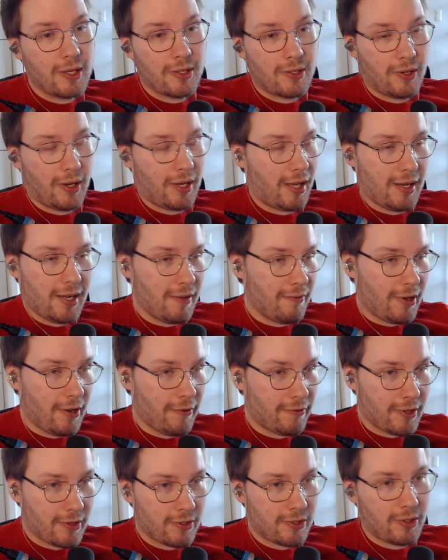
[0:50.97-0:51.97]
So again, even
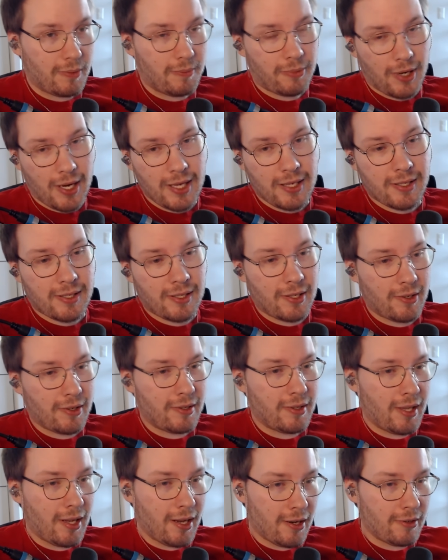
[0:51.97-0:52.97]
if there's some breaks here
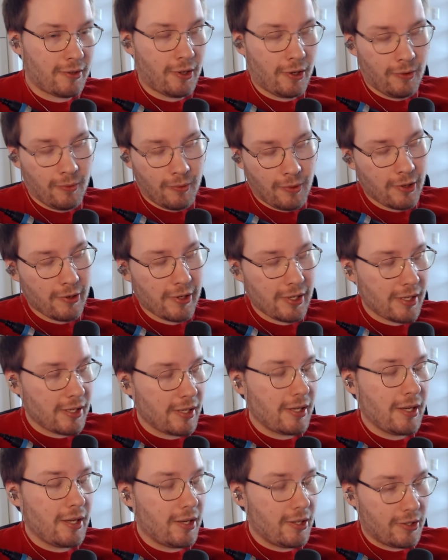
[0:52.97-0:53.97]
and there, don't worry.
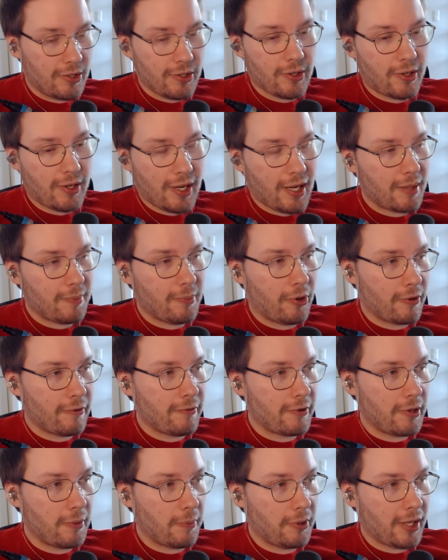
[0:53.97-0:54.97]
You're gonna get more
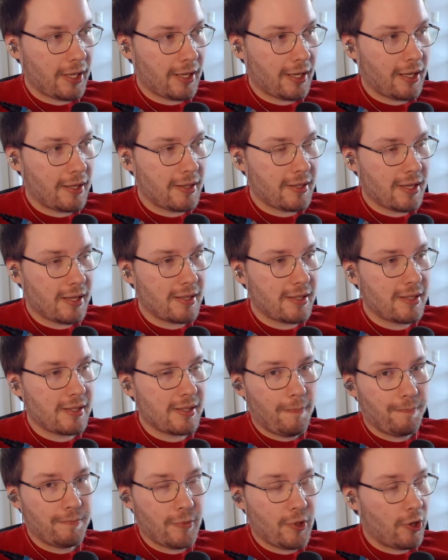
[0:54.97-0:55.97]
free-to-play
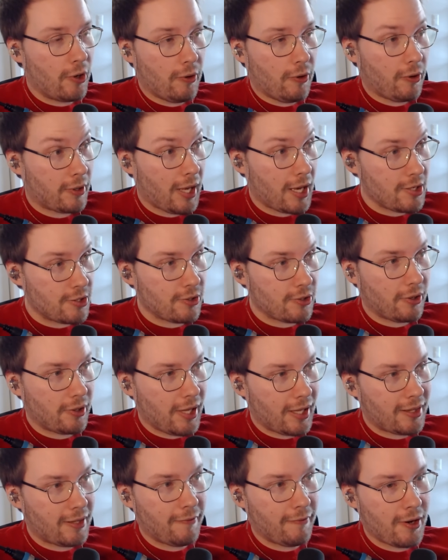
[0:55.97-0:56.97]
content, you know, occasionally
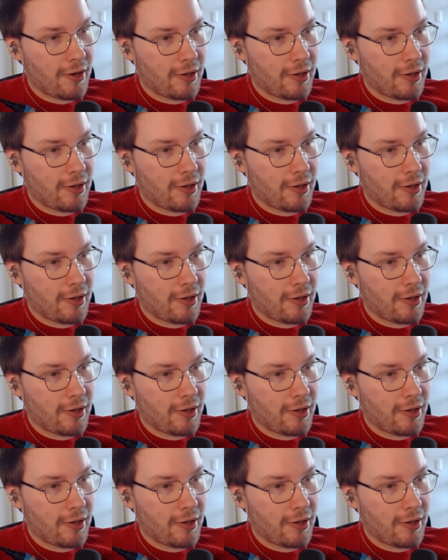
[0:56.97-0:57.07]
at the very